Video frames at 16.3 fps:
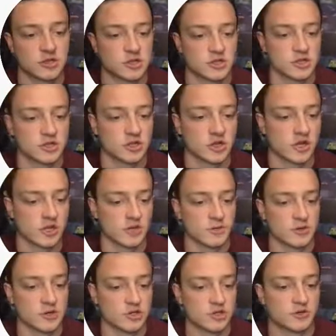Doesn't look like the
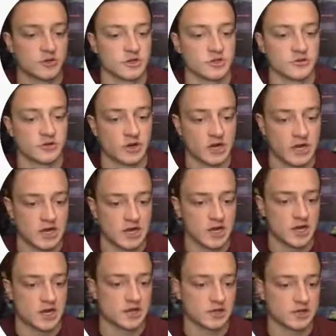commission rate's very
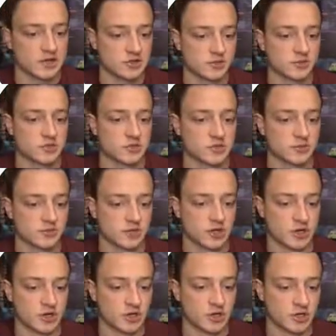high. These ones look
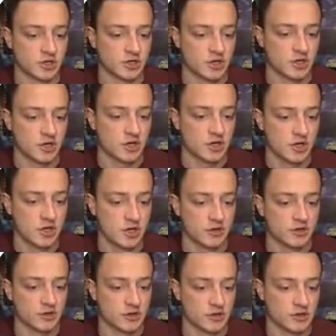pretty good.
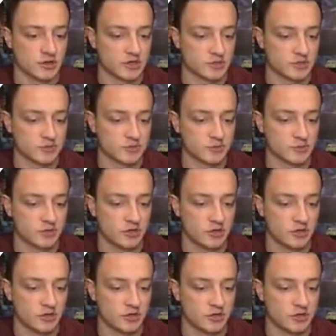Other than this one's pretty
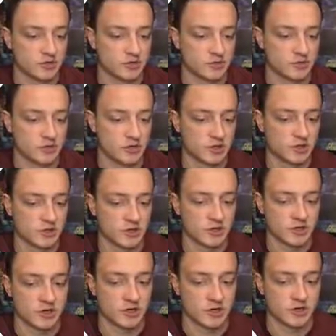low. This one's pretty low
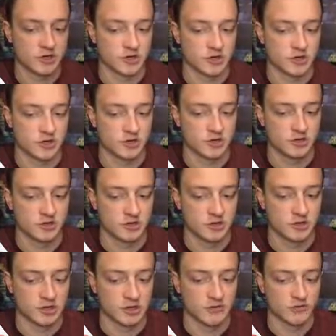down here.
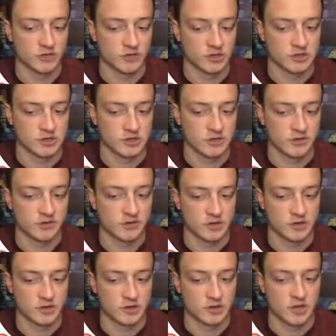And it's a
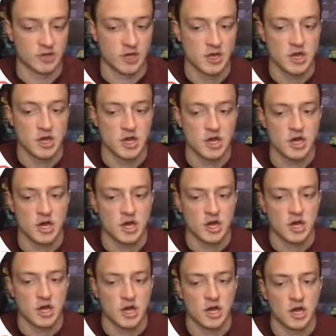giveaway thing.
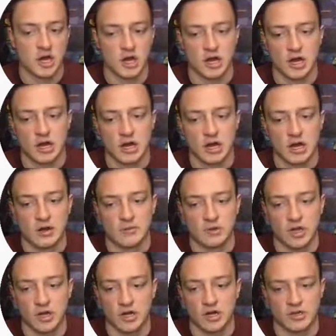A
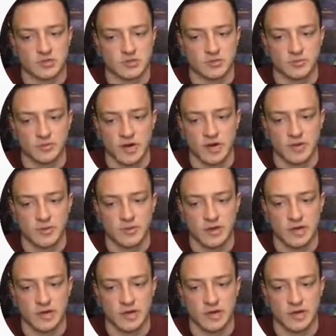lot of these are Brandon